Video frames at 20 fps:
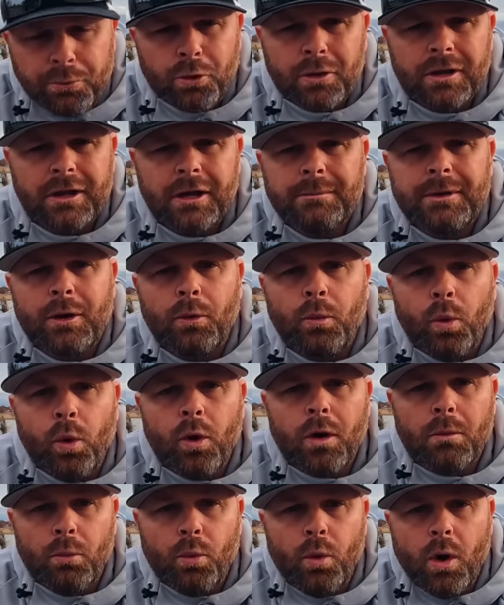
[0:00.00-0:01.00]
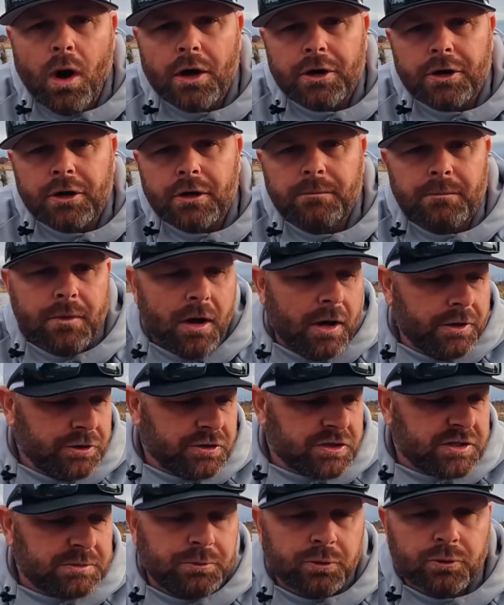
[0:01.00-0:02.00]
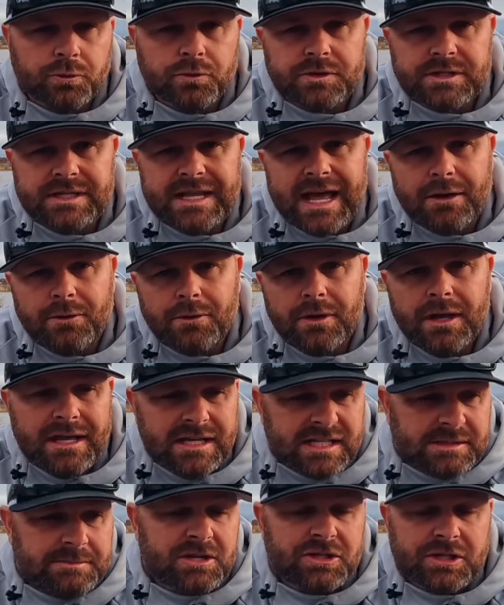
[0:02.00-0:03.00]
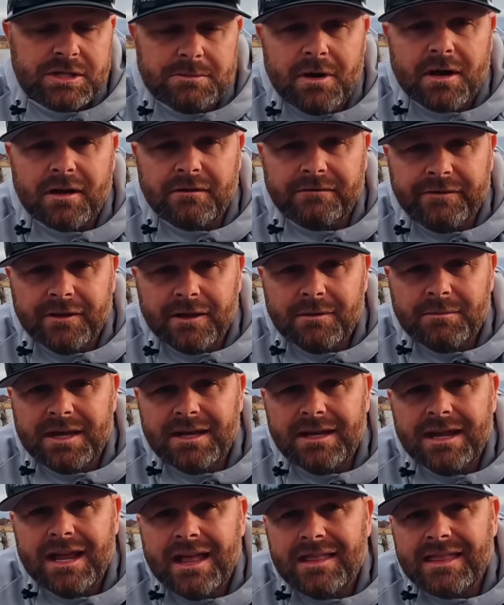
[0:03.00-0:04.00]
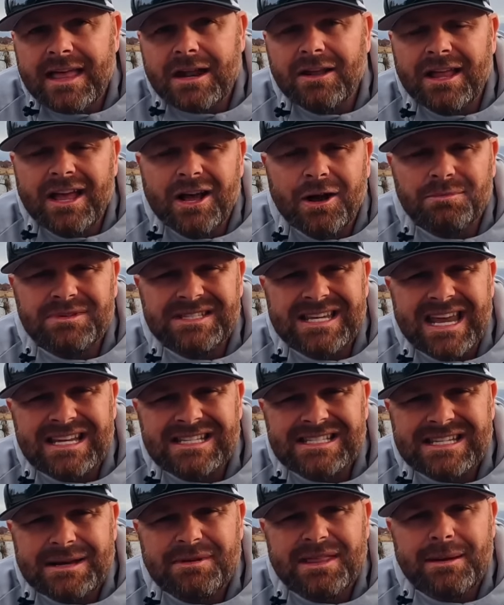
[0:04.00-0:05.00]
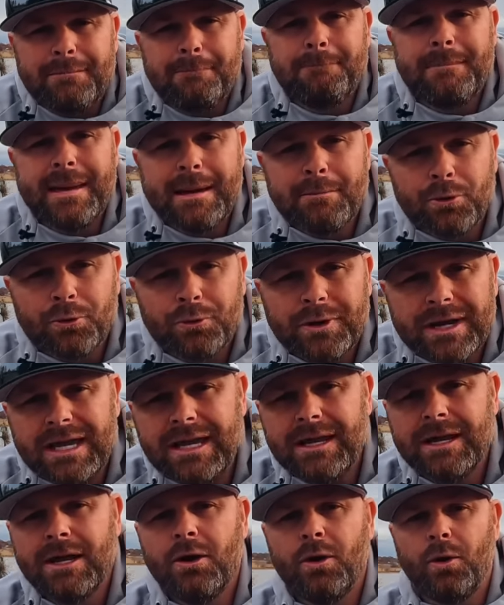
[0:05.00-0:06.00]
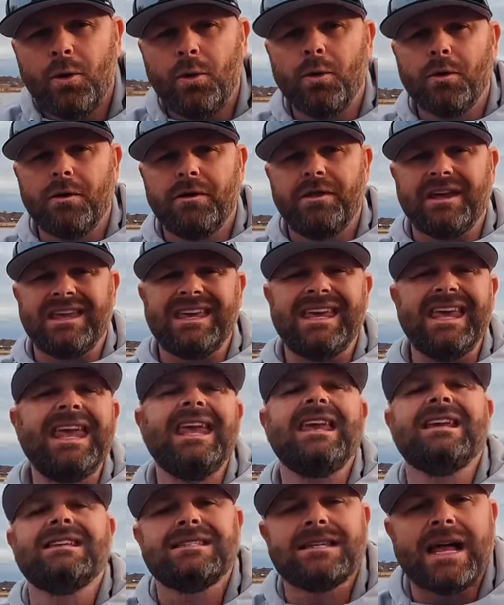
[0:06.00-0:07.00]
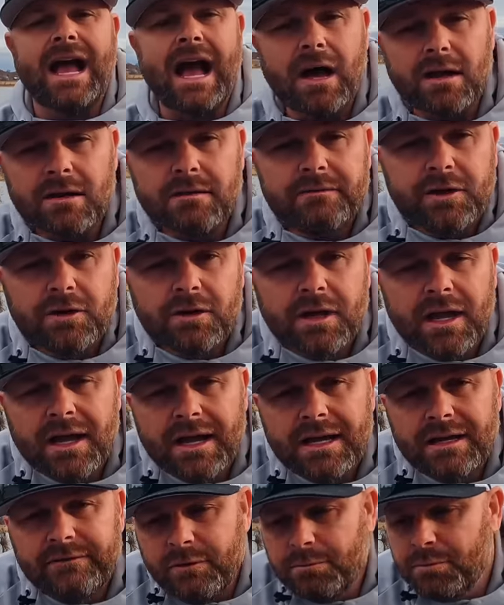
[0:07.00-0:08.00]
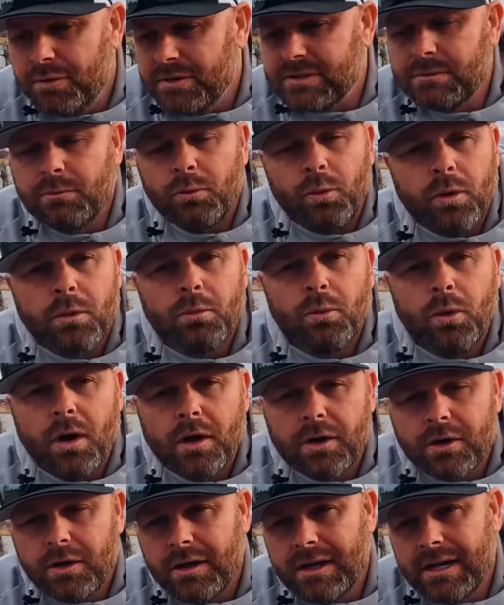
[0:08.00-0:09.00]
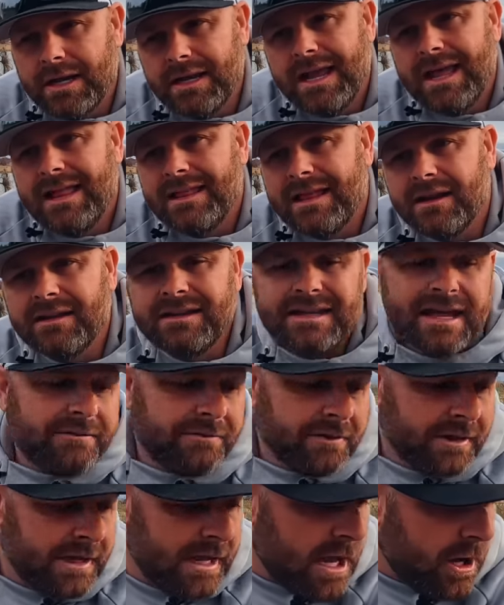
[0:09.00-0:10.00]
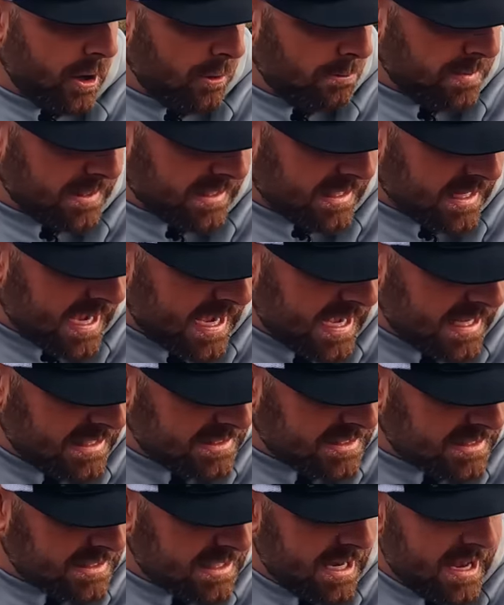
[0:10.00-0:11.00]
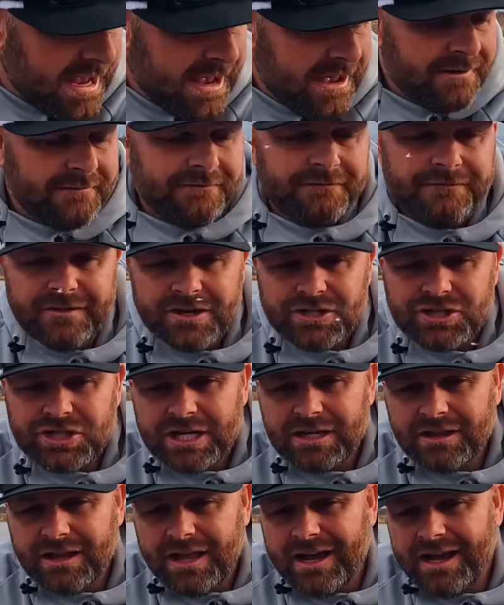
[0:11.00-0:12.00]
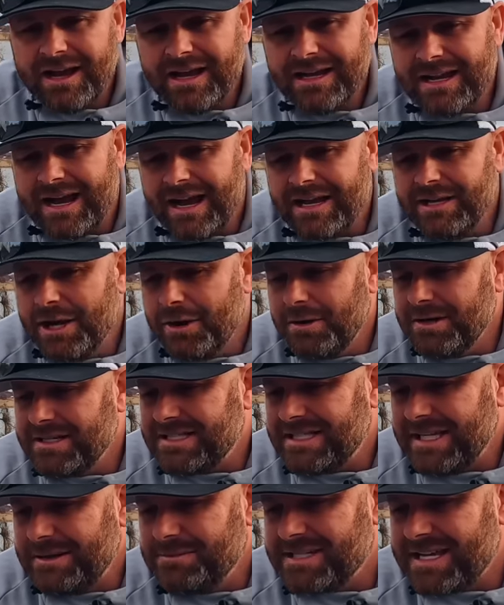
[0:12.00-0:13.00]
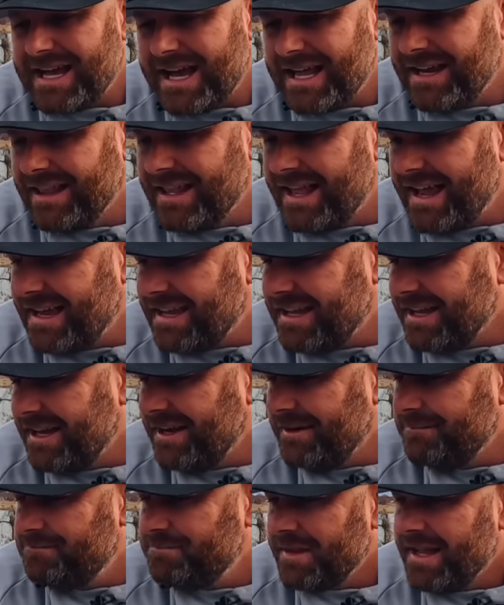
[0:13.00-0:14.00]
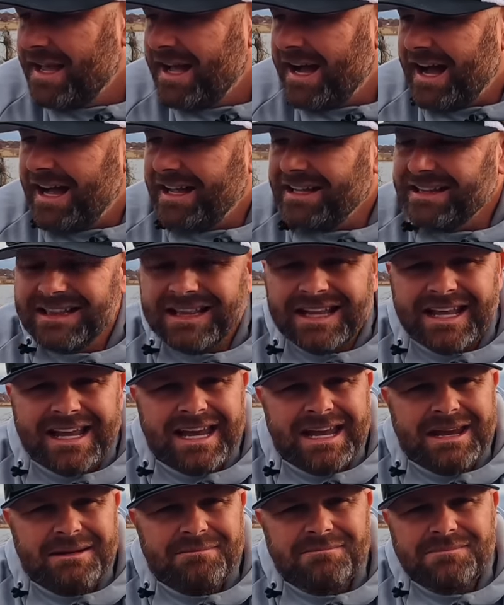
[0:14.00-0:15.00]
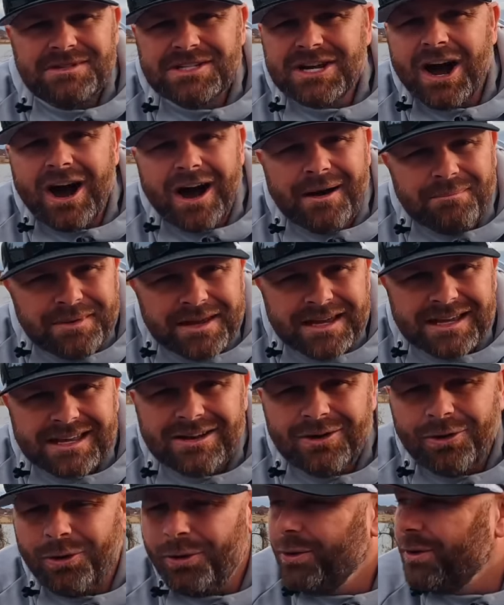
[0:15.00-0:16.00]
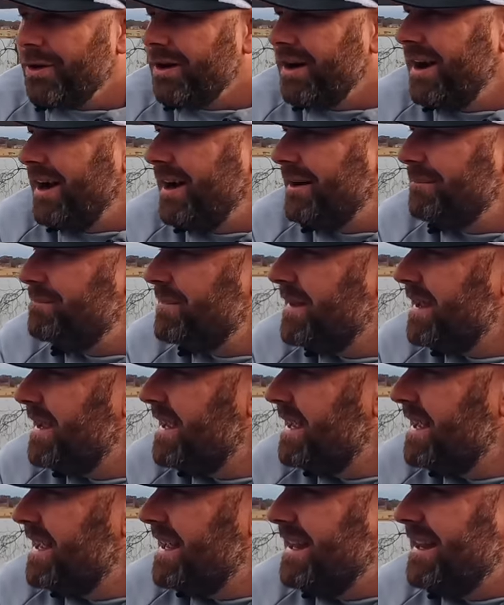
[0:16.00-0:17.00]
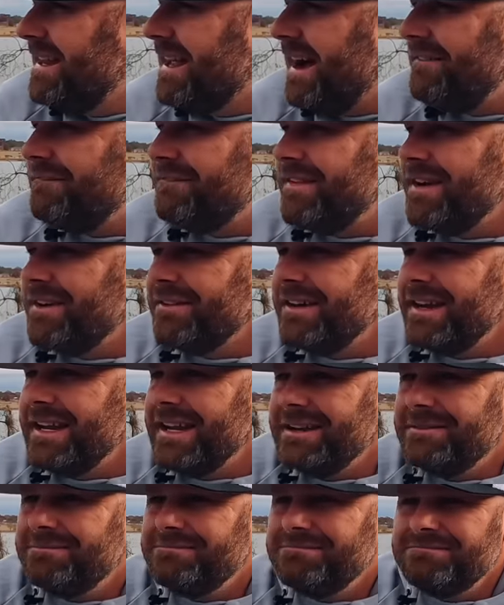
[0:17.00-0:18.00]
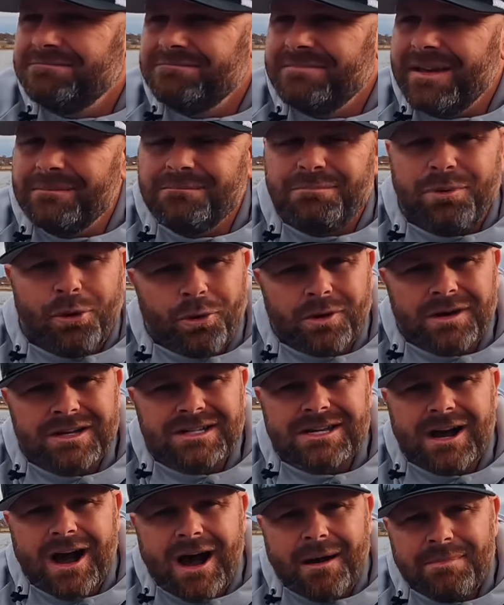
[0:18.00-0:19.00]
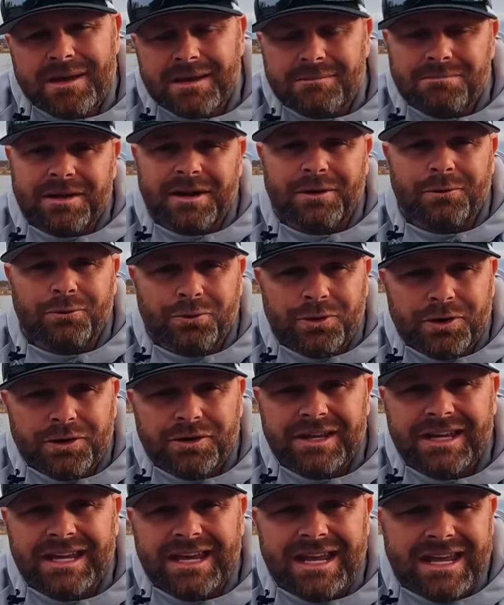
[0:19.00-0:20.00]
a little bit of warm water on your spools. Now, especially monofilament, that'll help take some of the memory or the kinks out of your line. If you put some warm water on it, that'll definitely help. But guys, fishing line, I know it seems kind of like a lame topic or a not very important topic, but it really